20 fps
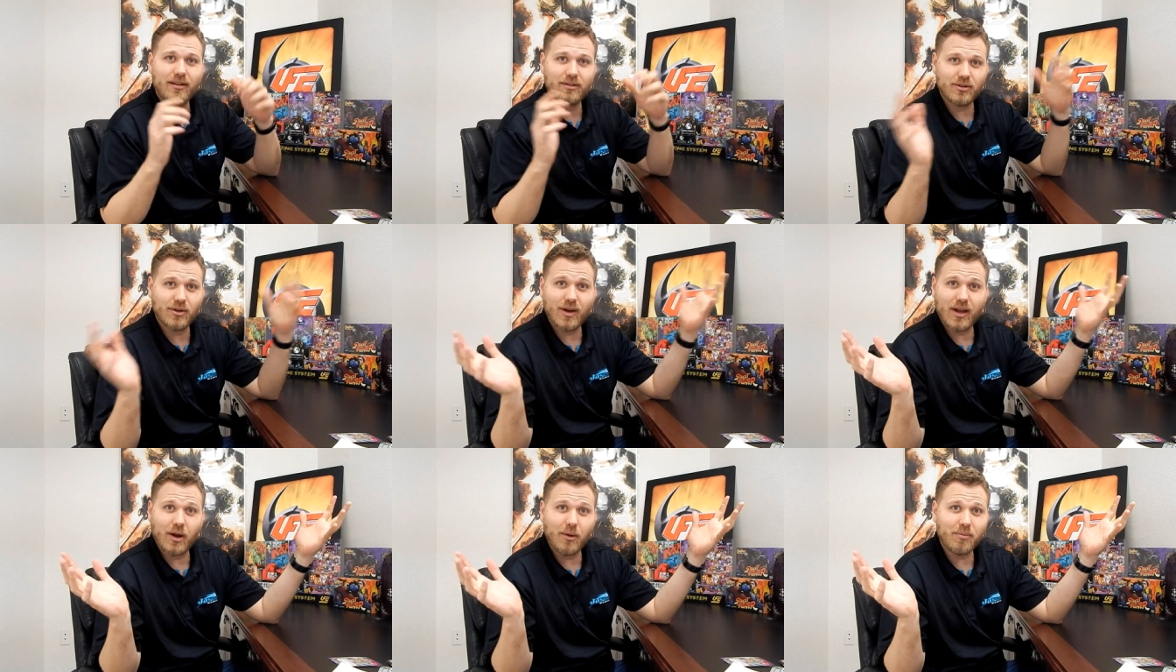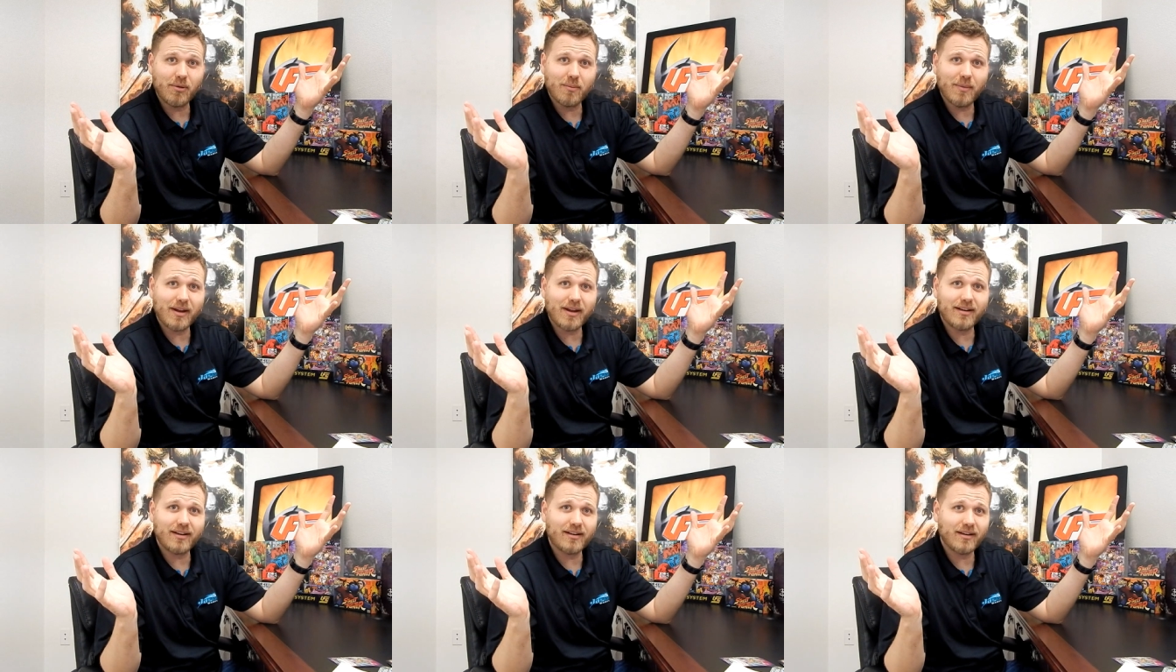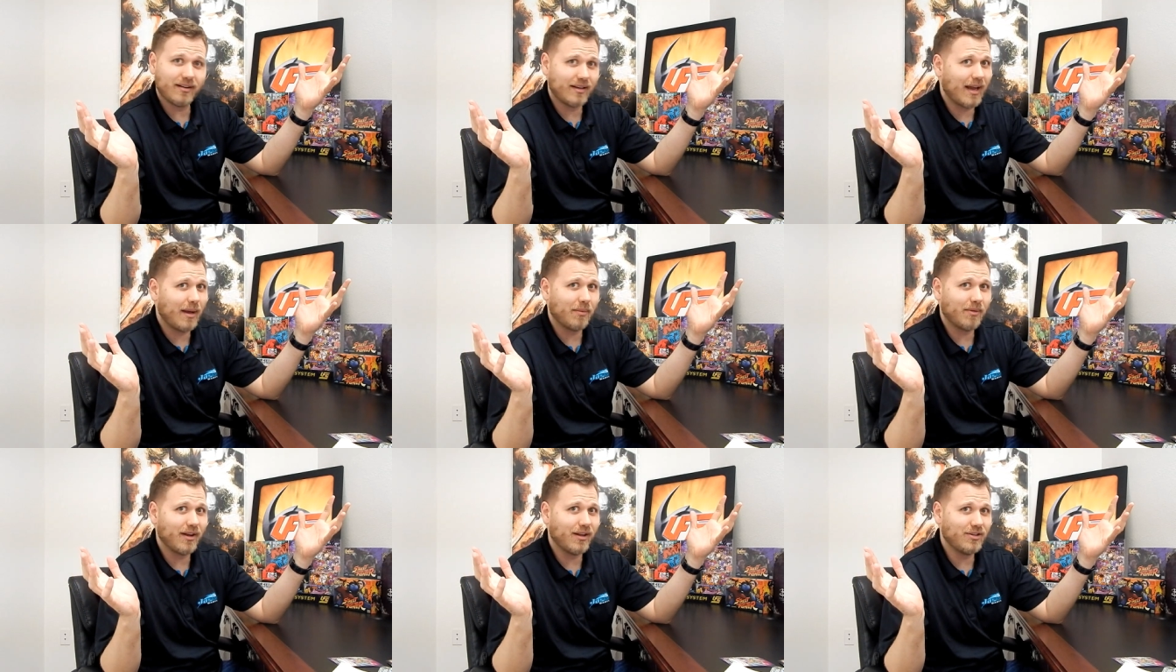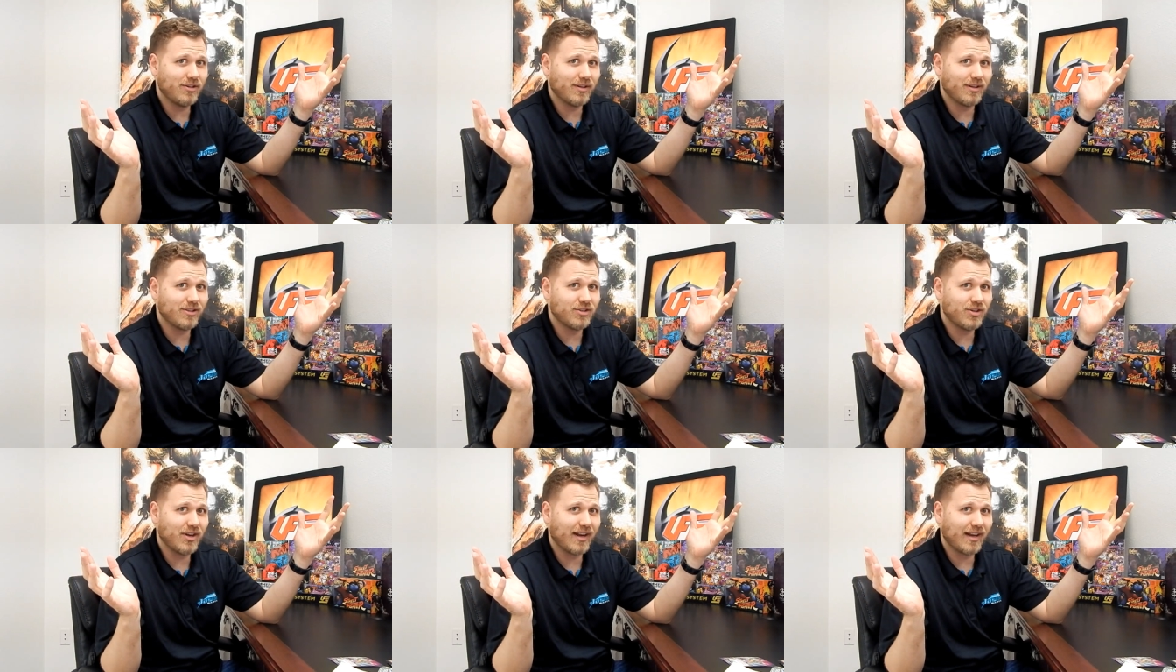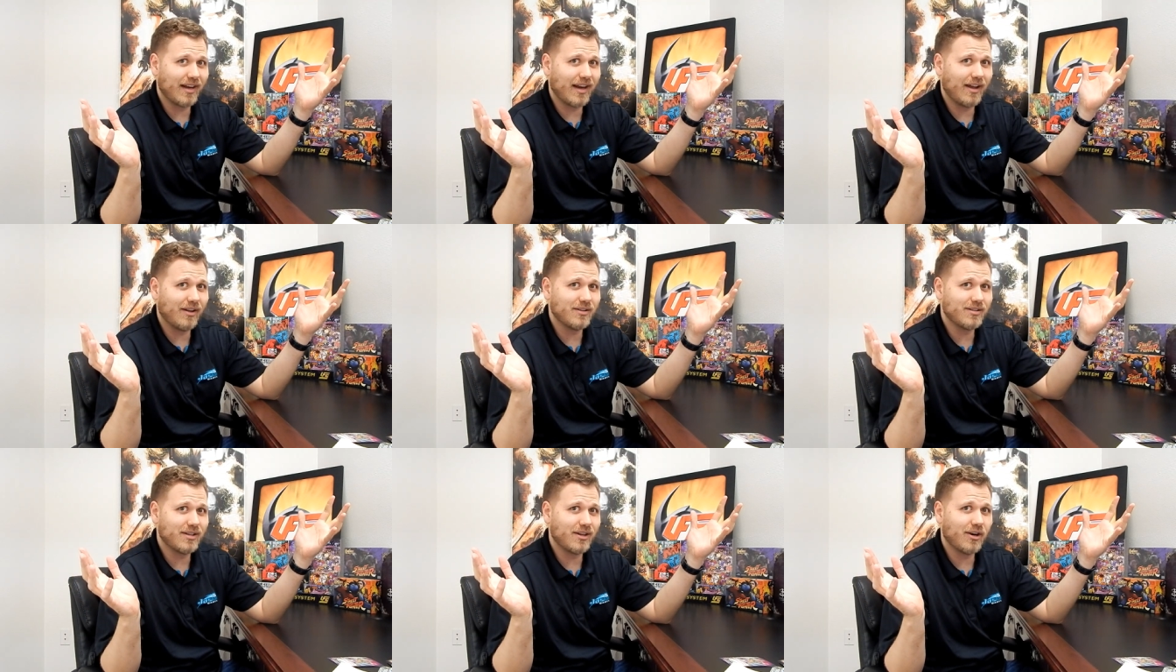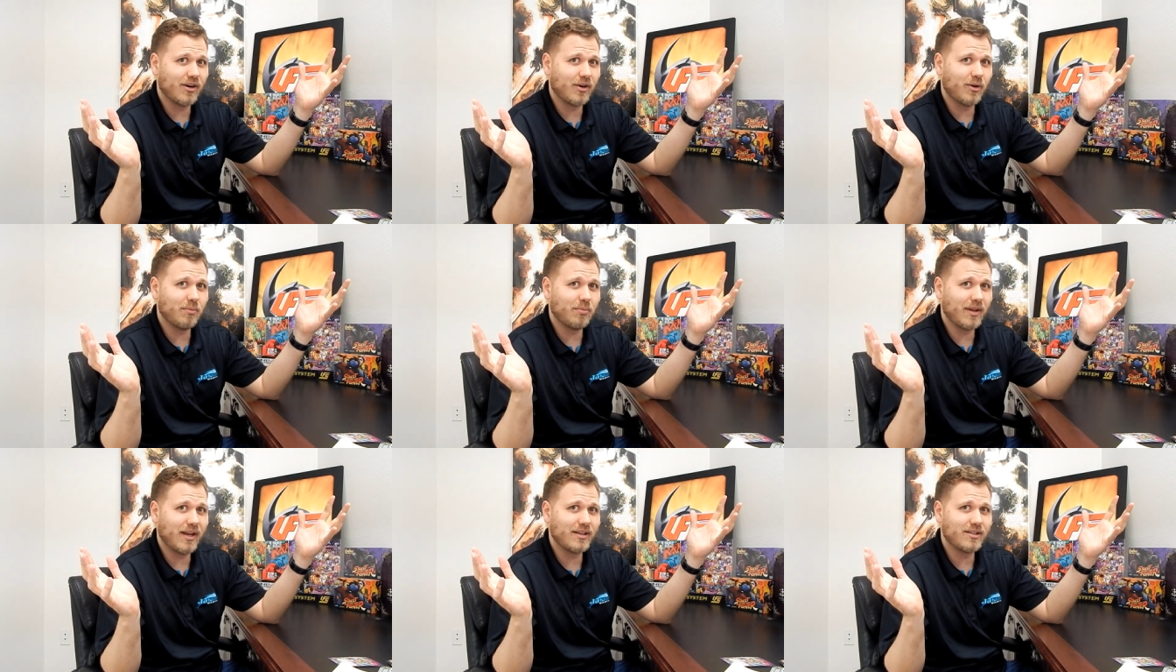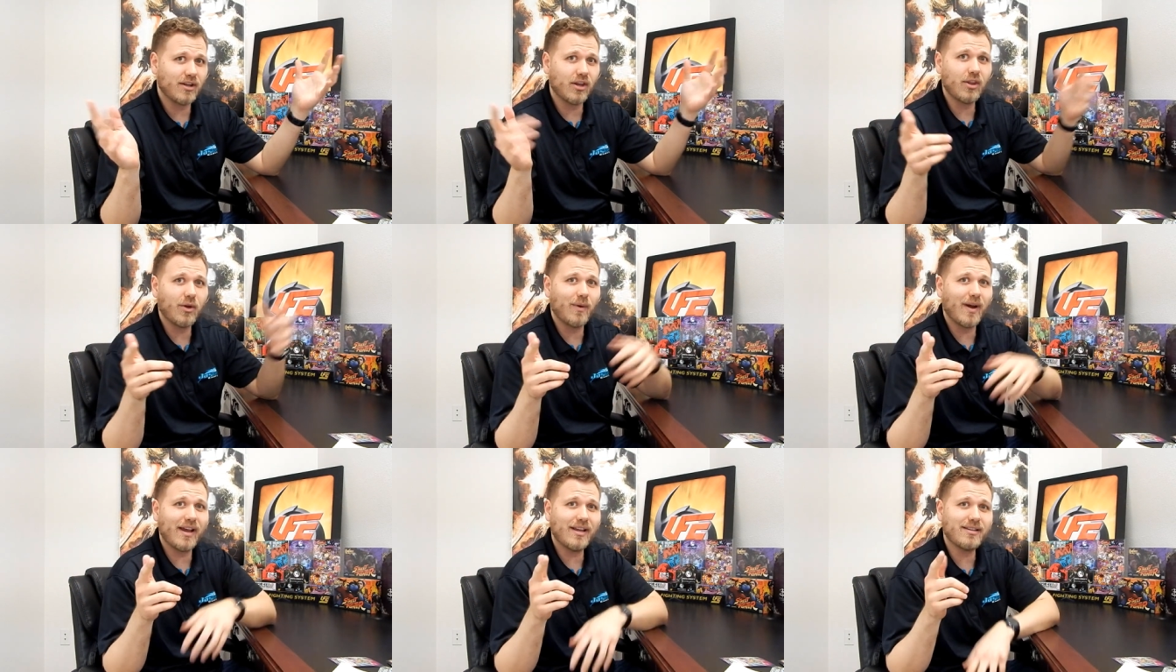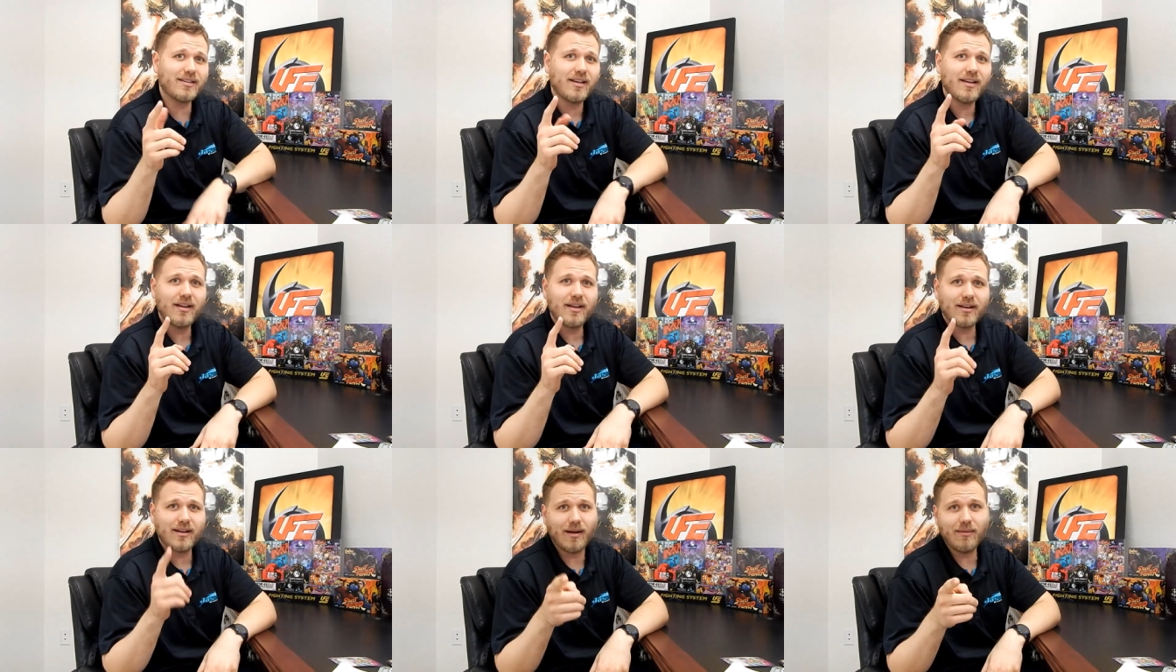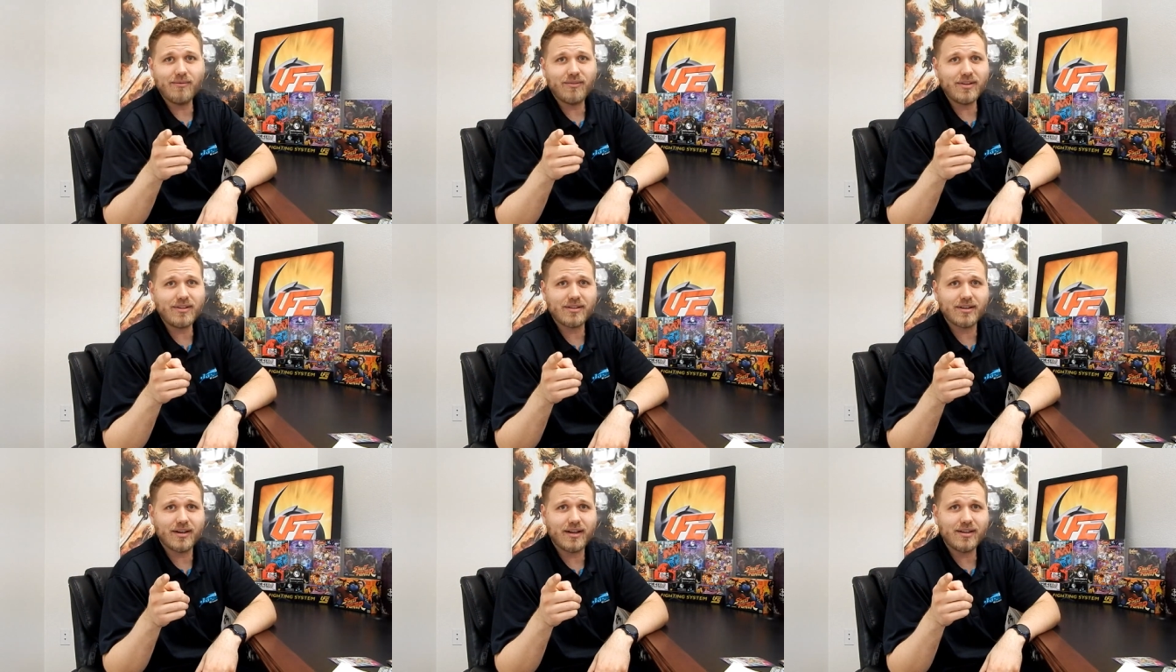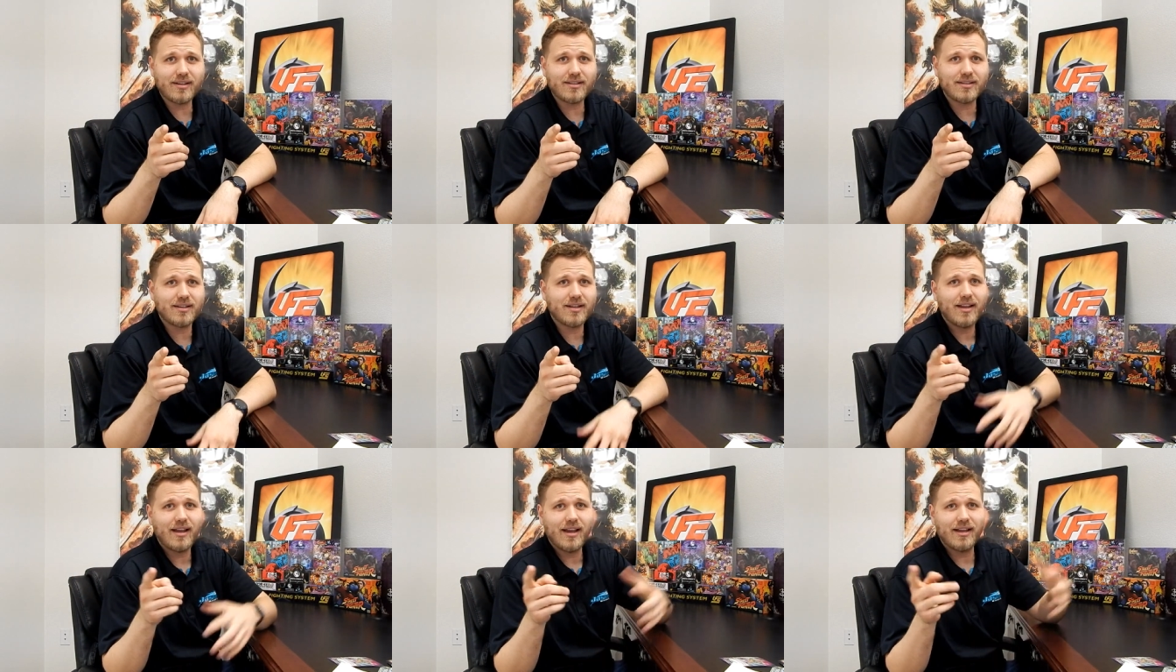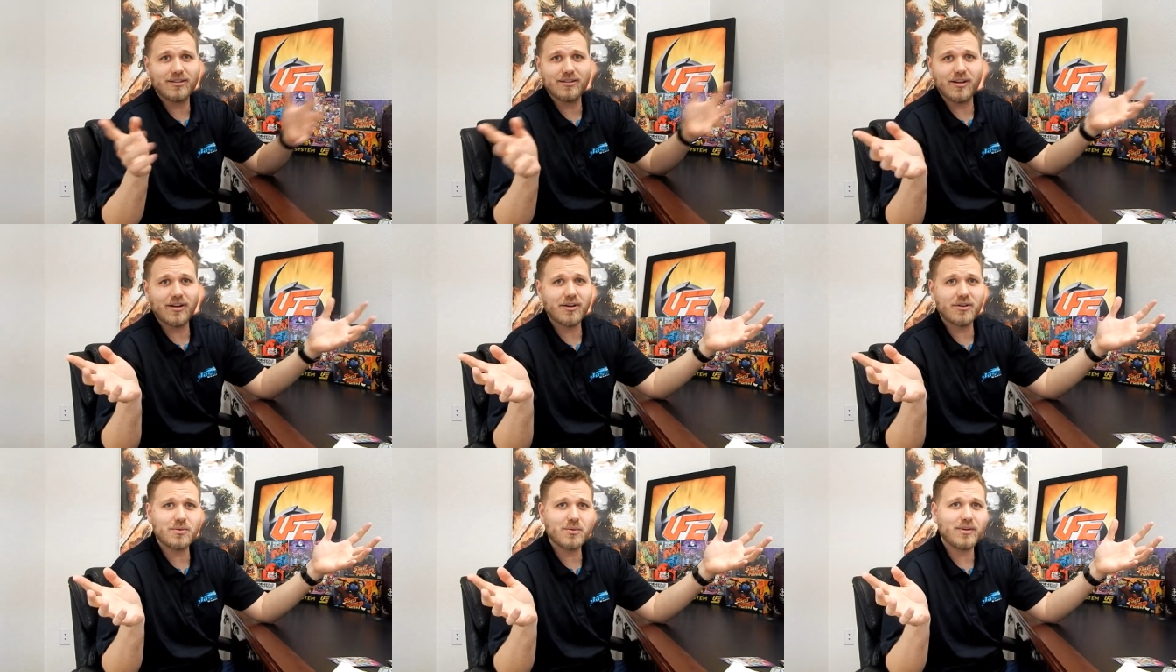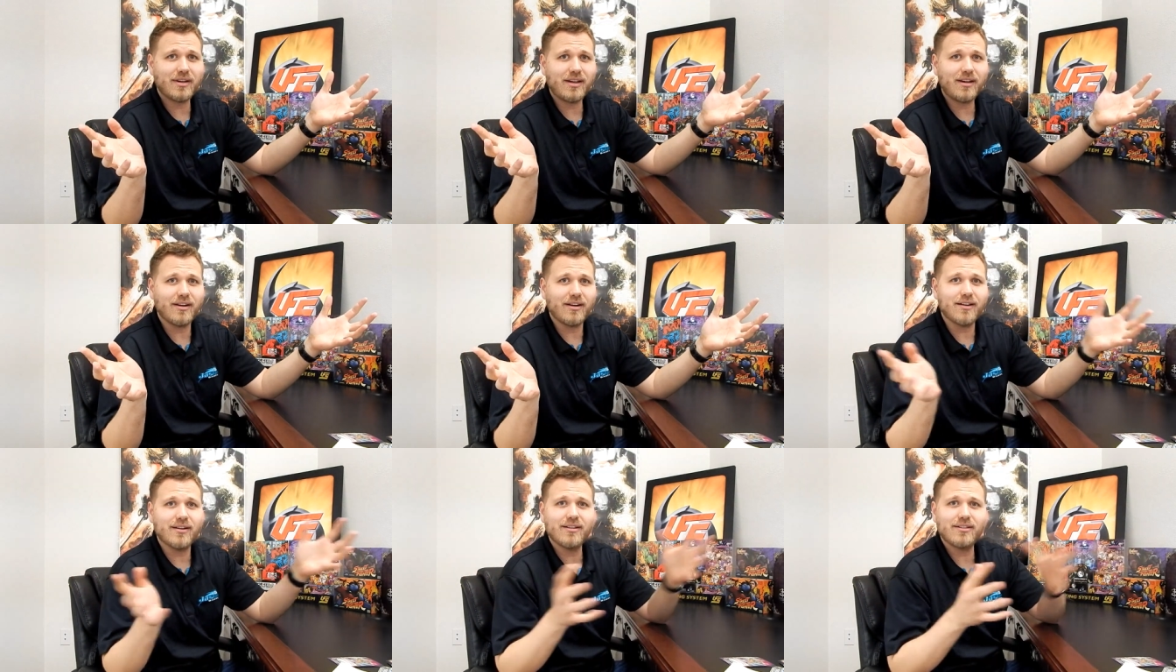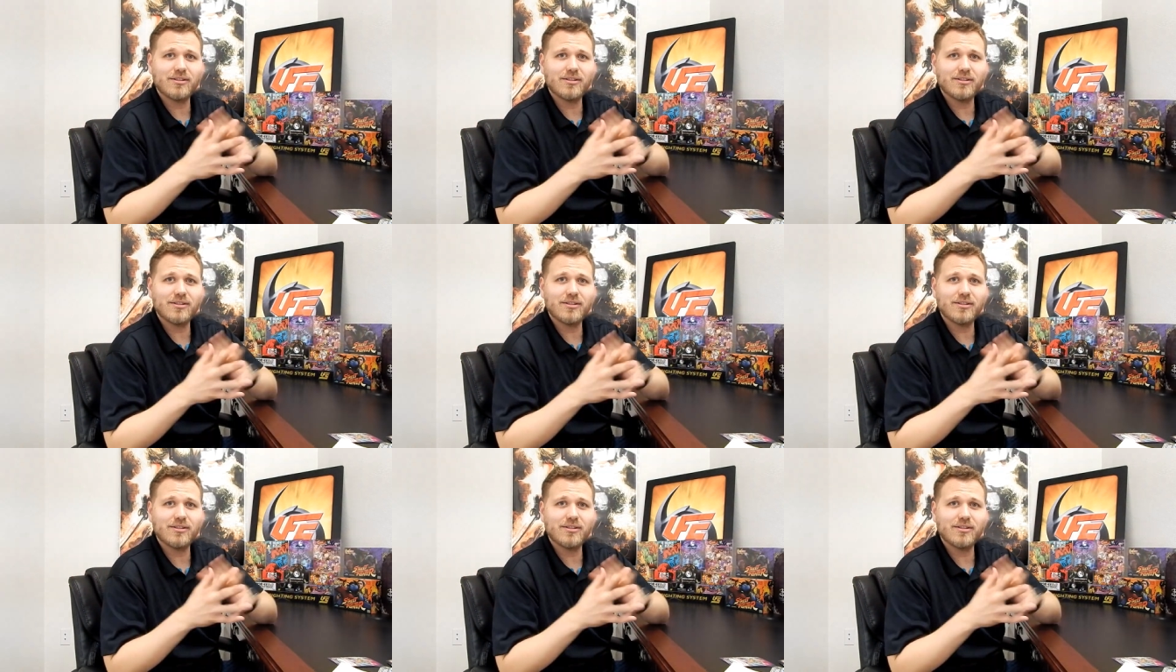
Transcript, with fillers: So I hope you make it into Top Cut. You can check it out and see our new place. Otherwise, come visit us as long as we're here.